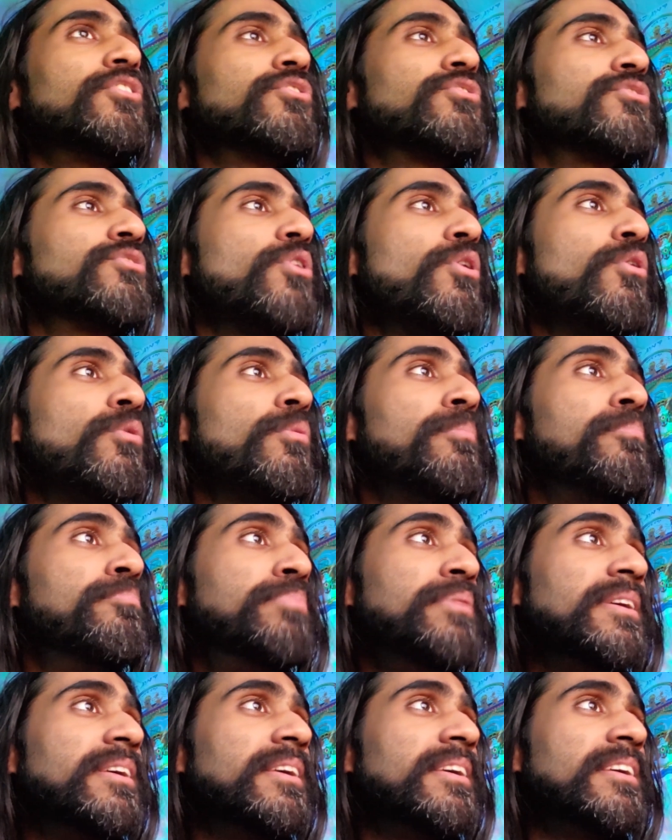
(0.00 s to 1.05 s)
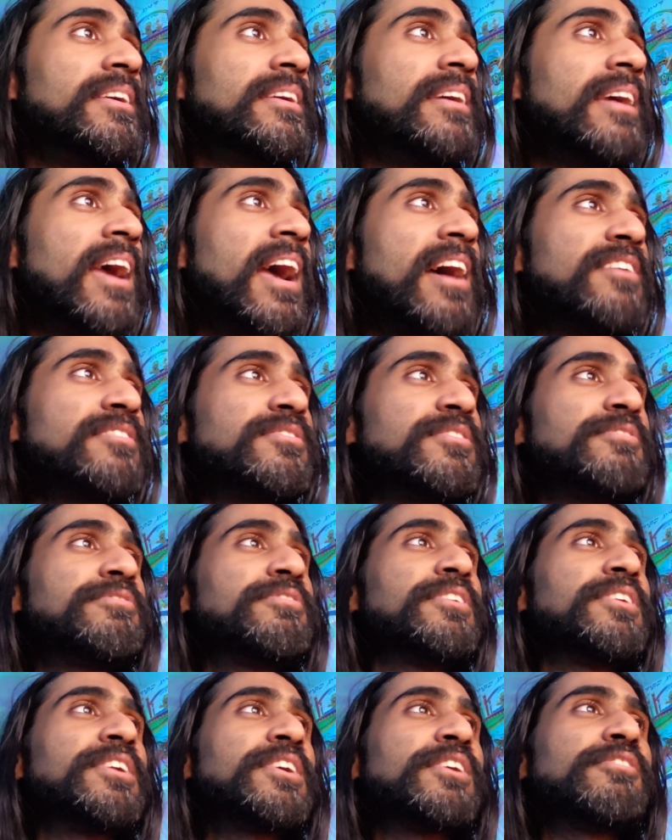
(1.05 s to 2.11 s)
So B has the
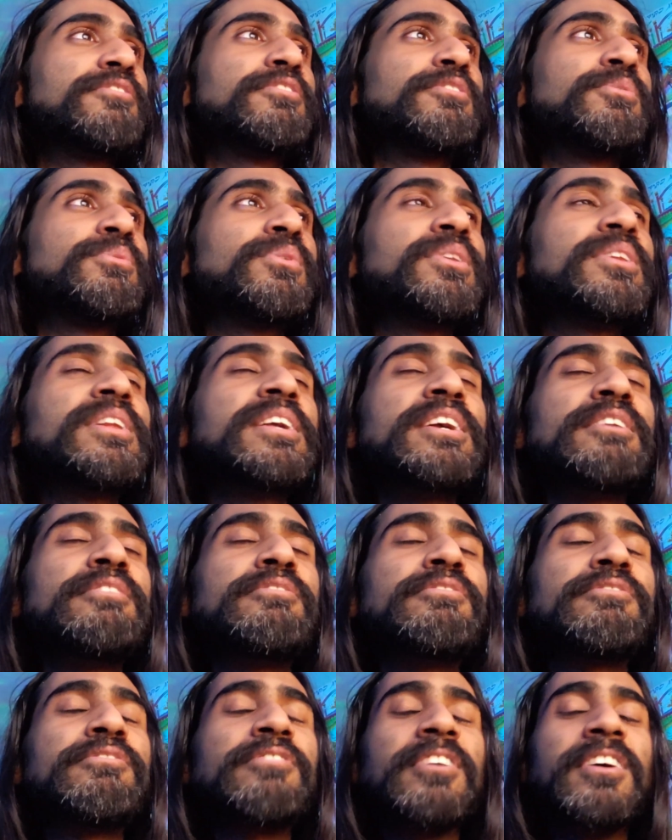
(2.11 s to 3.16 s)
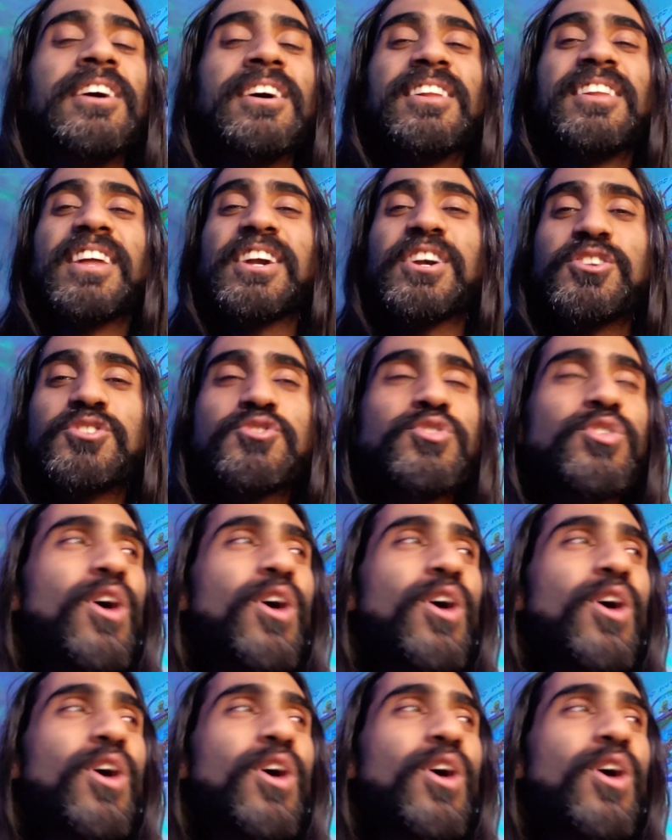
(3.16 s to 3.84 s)
feeling of a relief, like a